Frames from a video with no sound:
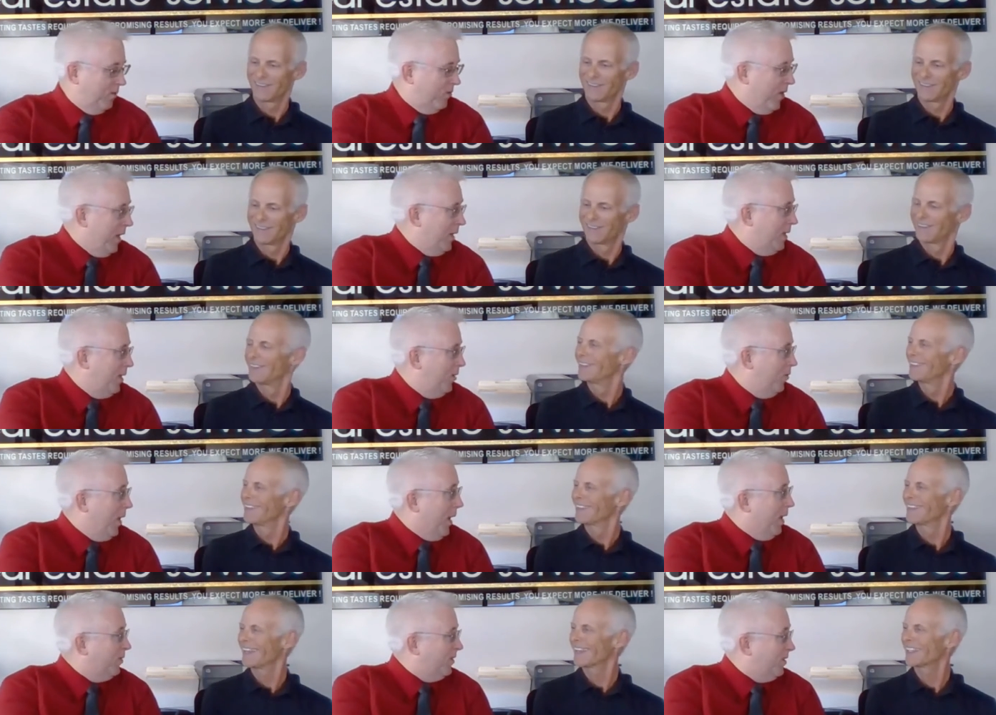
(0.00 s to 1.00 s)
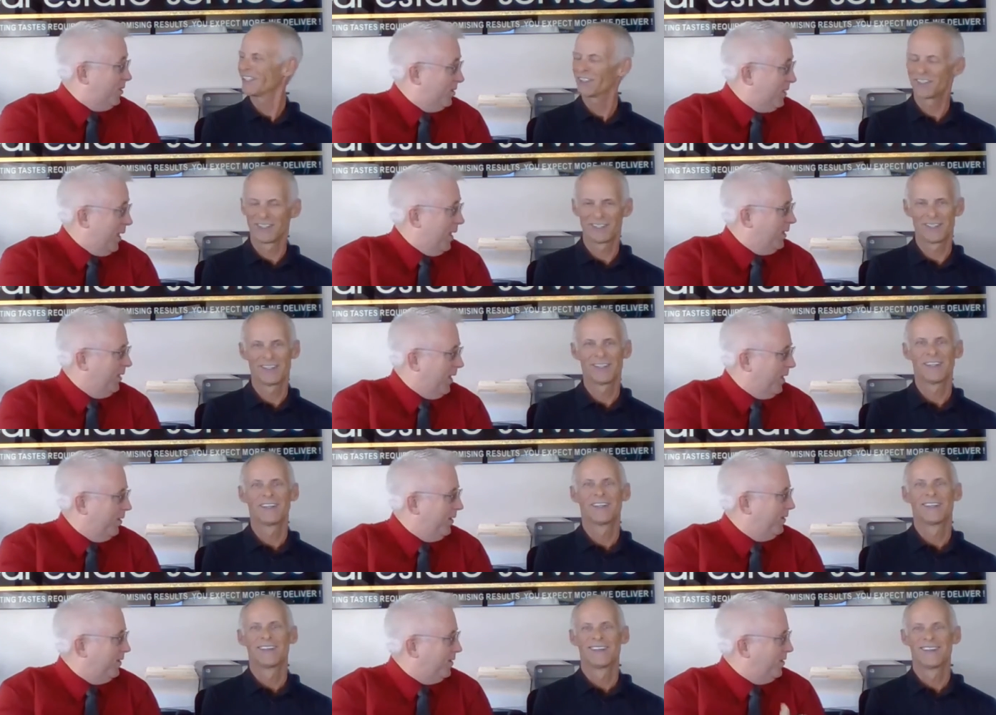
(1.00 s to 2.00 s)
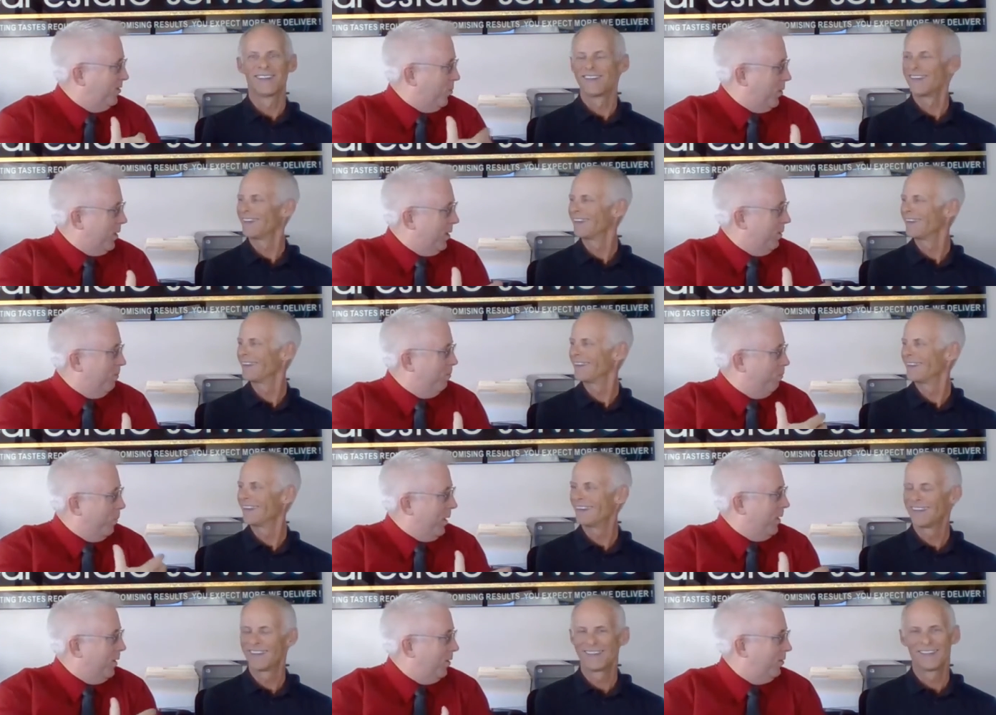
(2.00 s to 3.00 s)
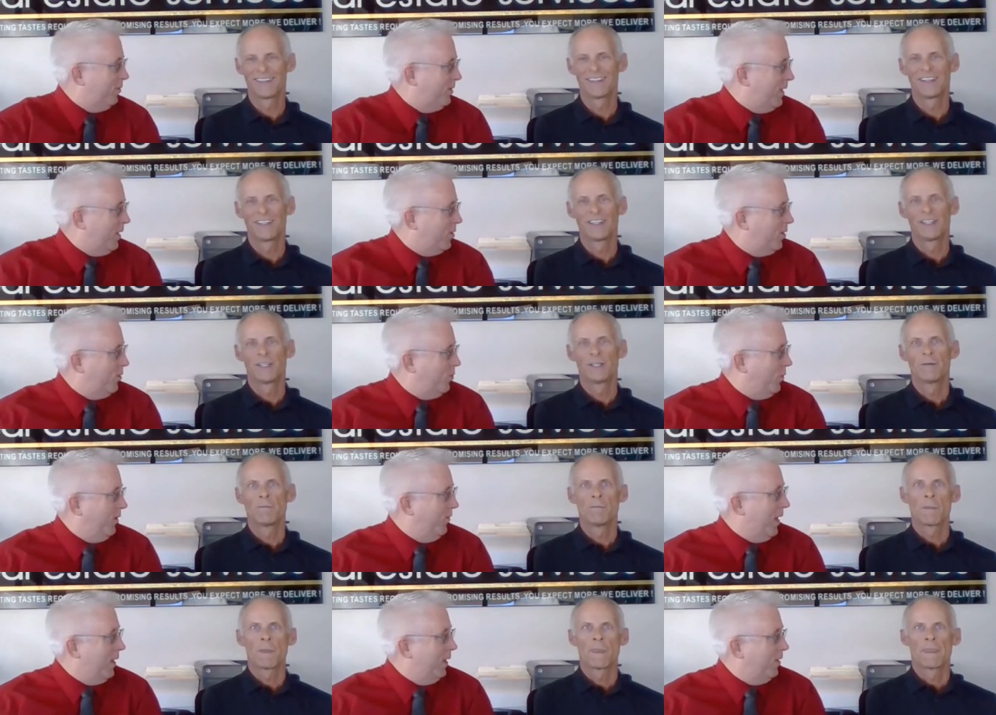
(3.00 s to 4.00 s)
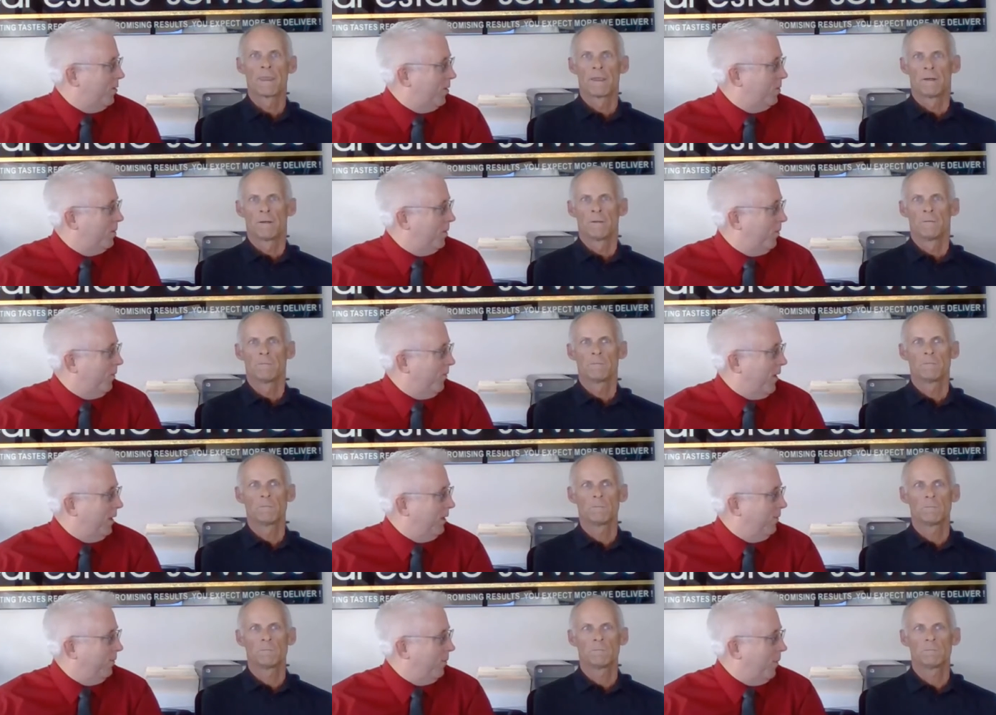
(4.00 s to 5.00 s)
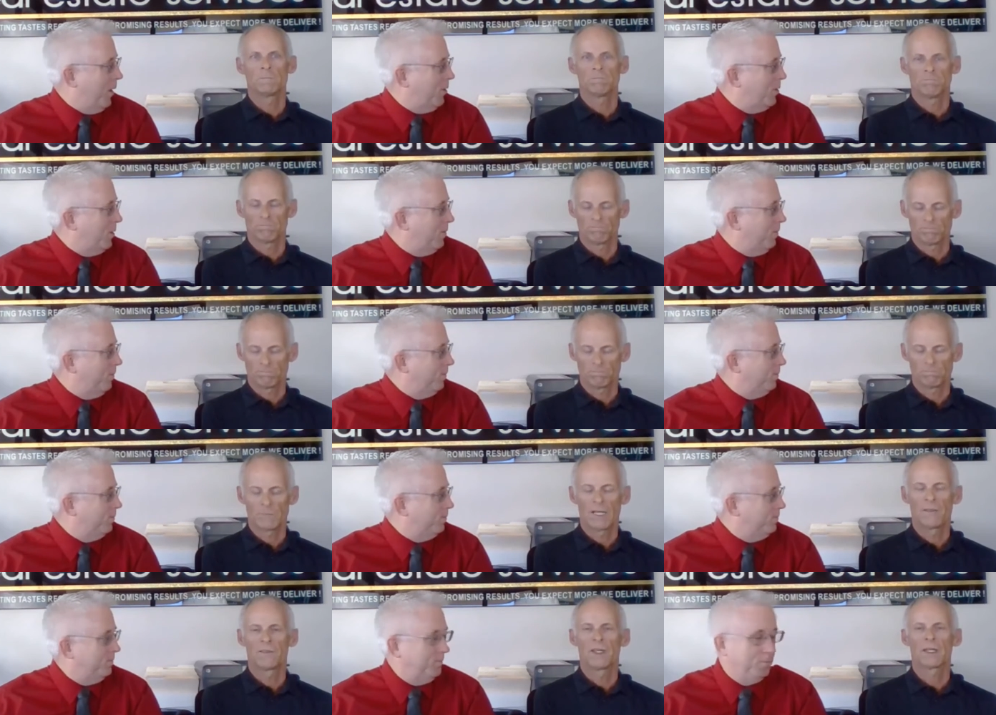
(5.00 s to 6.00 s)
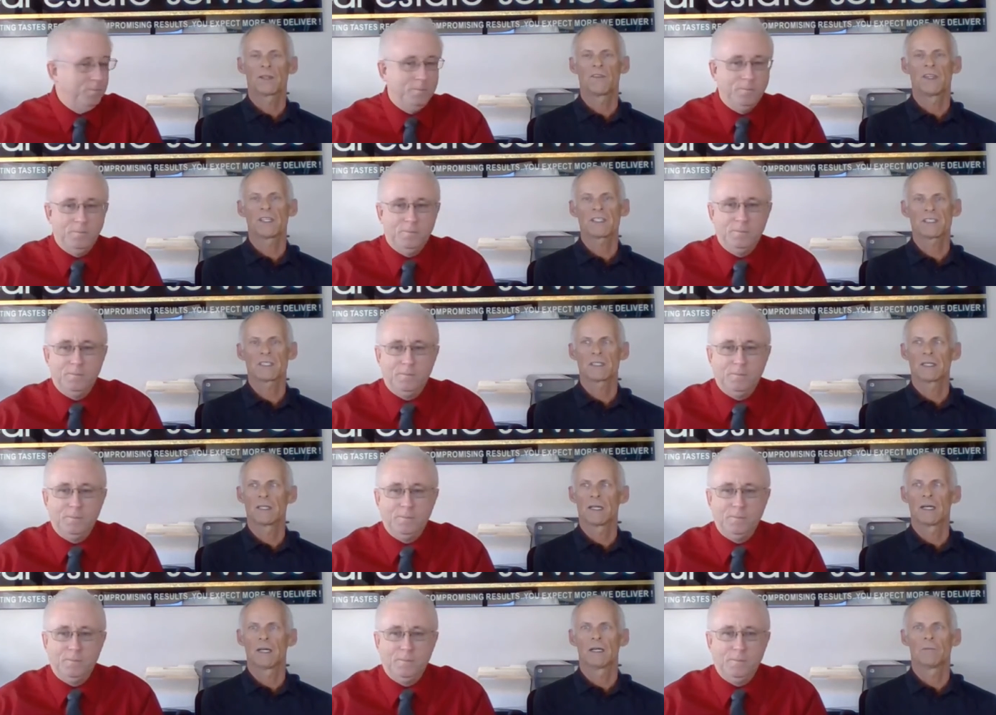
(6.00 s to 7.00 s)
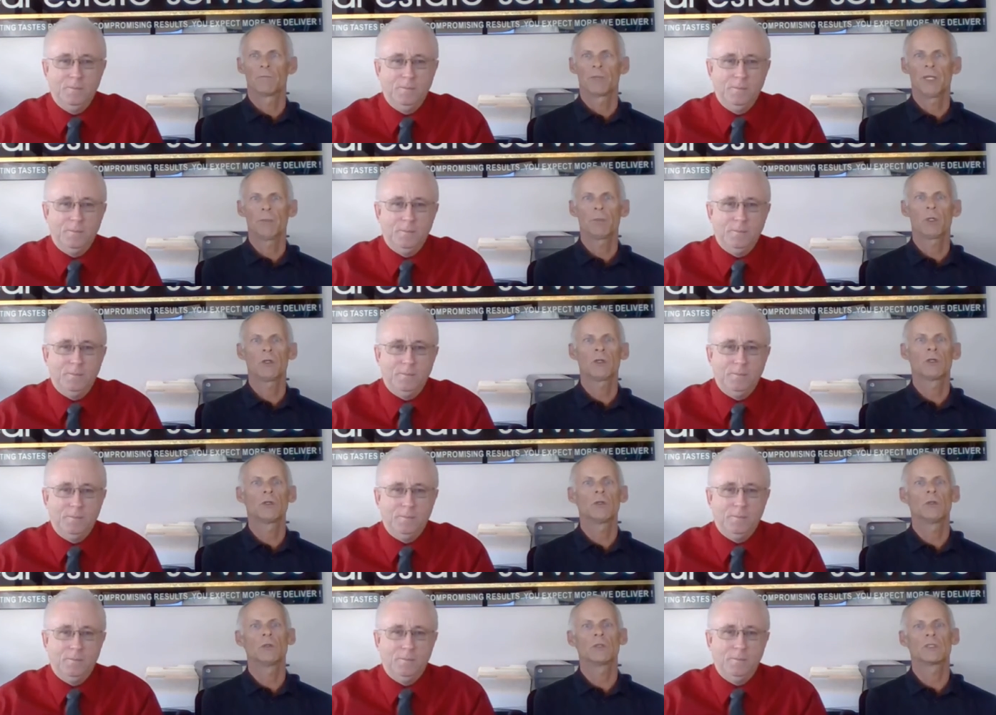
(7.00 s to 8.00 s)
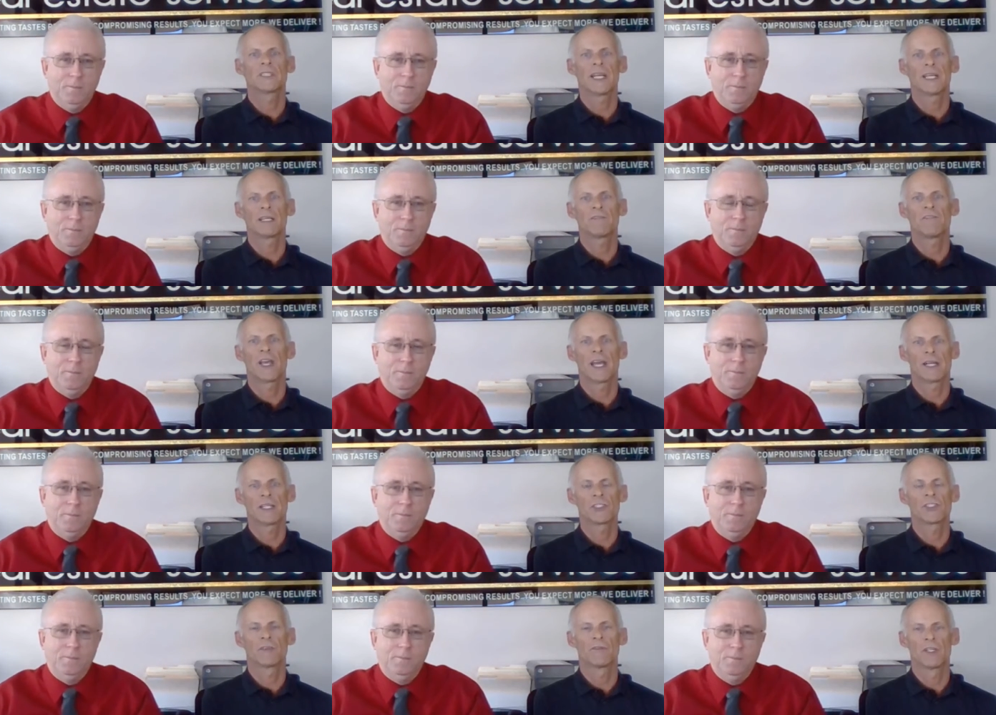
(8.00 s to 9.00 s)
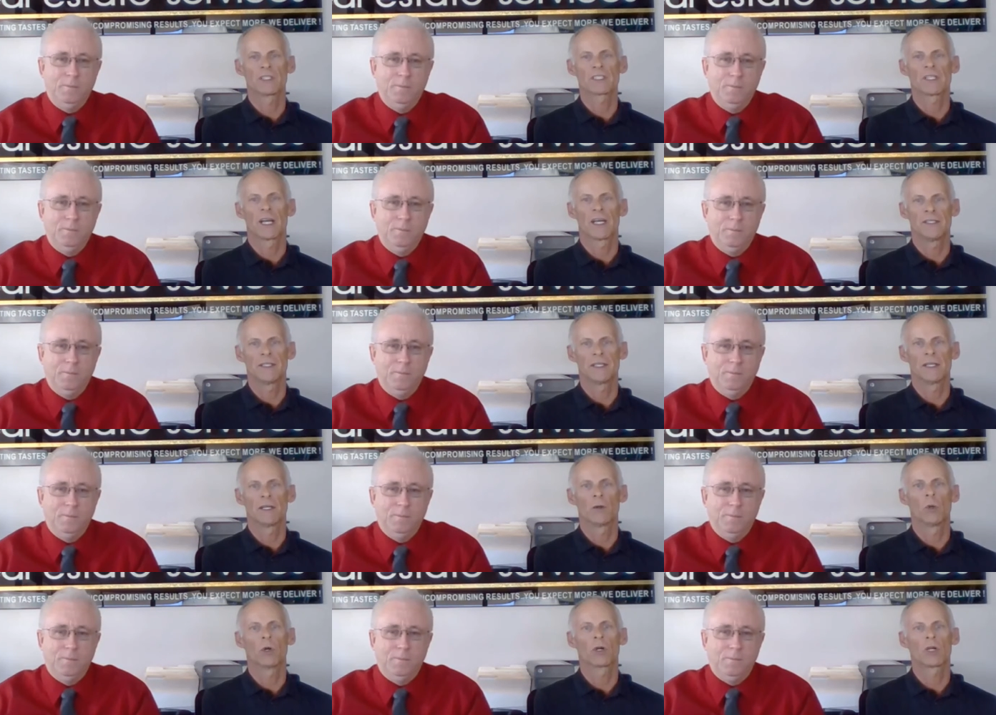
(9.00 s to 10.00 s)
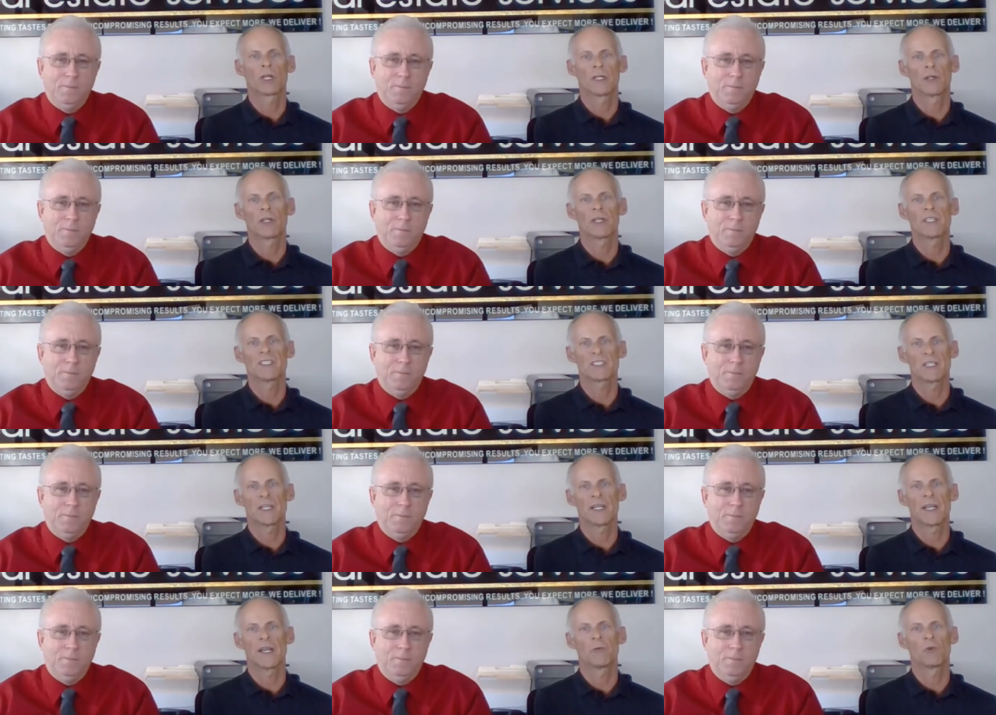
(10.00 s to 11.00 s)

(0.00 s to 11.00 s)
Speaker 1: Thank you. Outstanding. Thank you. I think this is one of the better sessions we've had in terms of providing information.
Speaker 2: I think this uh, people who take advantage of this idea will clearly see a